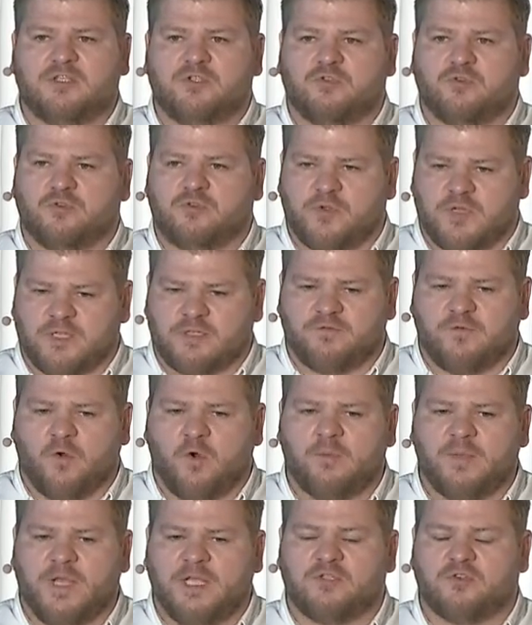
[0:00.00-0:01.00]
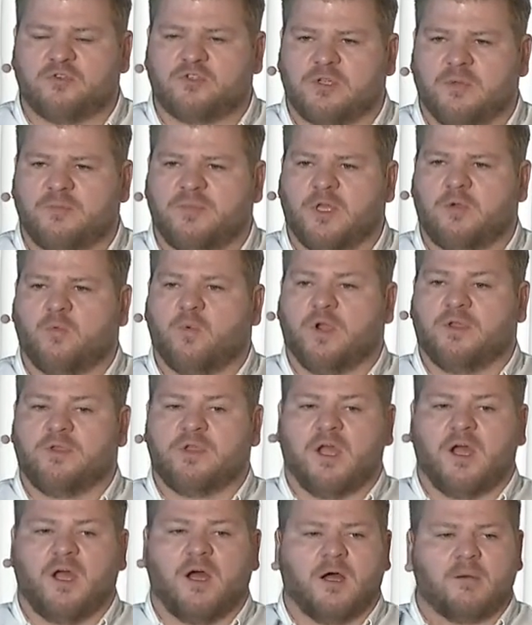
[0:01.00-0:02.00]
to transform into something where
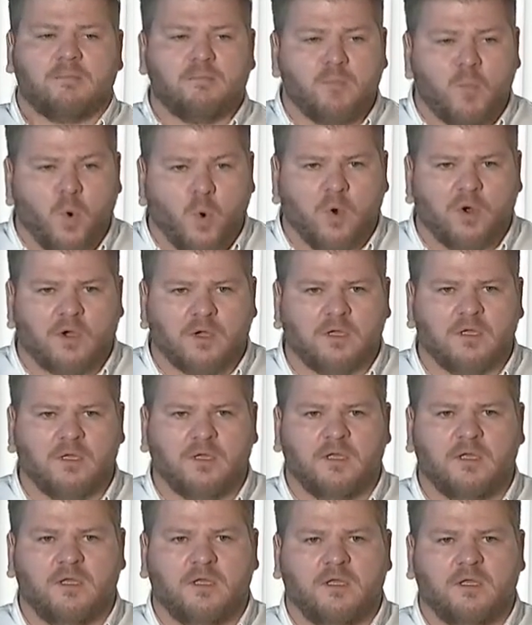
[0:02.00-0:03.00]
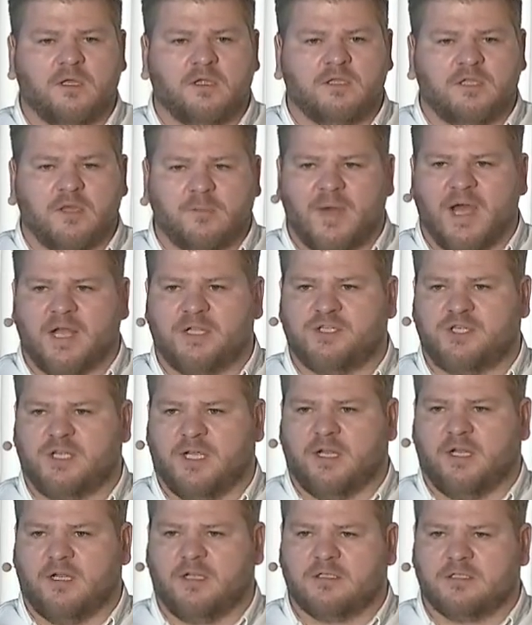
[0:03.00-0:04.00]
there are more demand
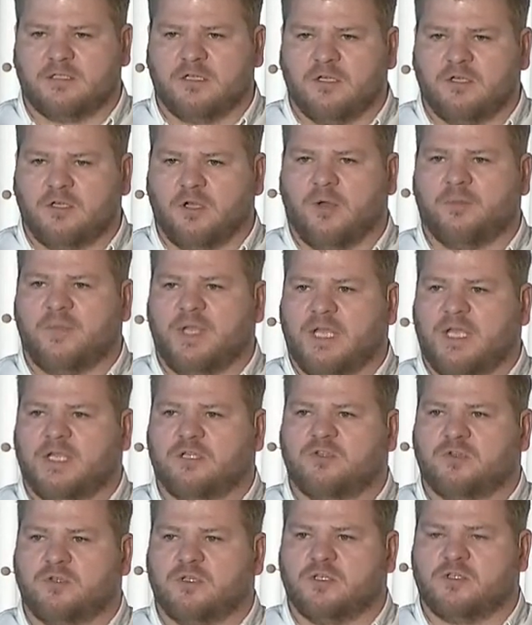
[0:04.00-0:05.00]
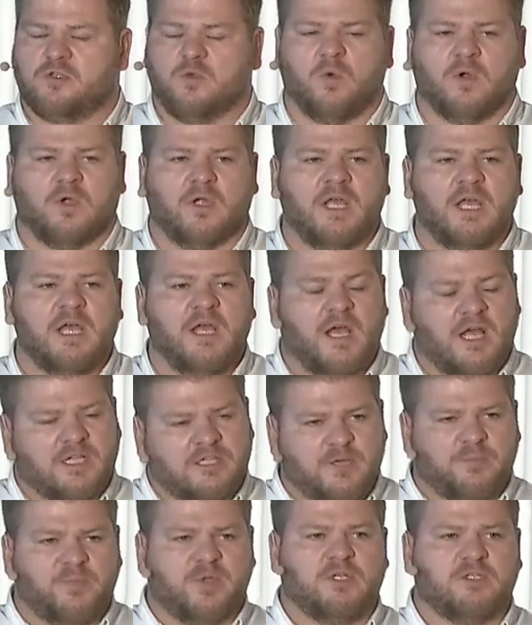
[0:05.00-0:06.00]
channels coming into the store. A
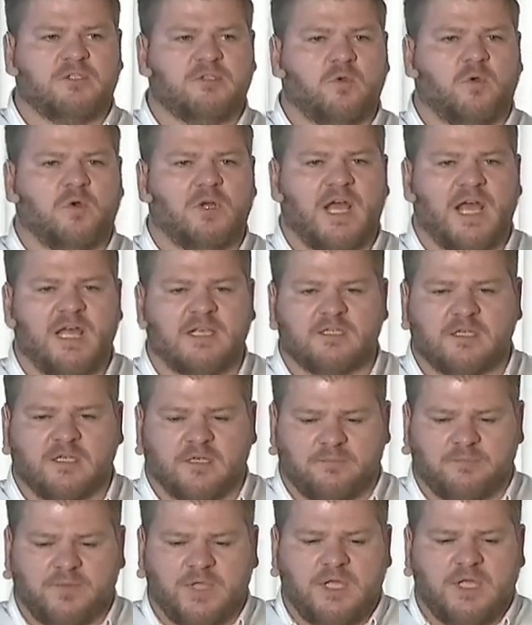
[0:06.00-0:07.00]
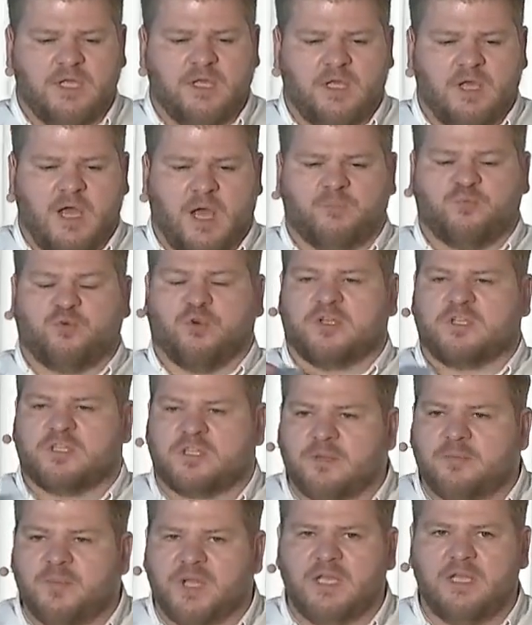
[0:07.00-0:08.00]
typical store has a
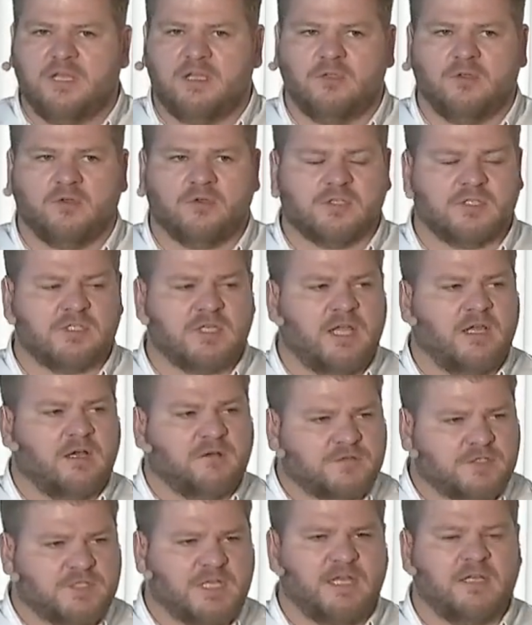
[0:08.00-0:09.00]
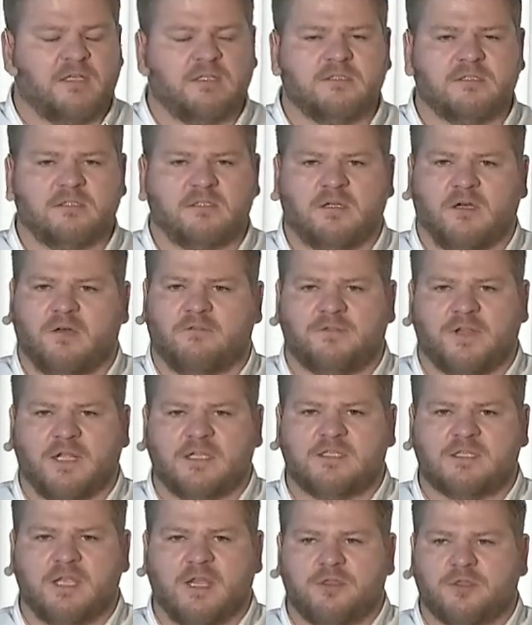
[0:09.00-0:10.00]
proximity, you could say, of sales of, let's
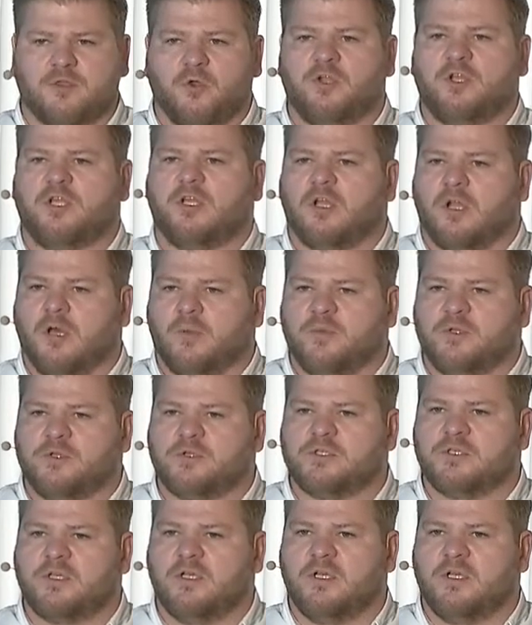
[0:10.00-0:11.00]
say, 30 kilometers.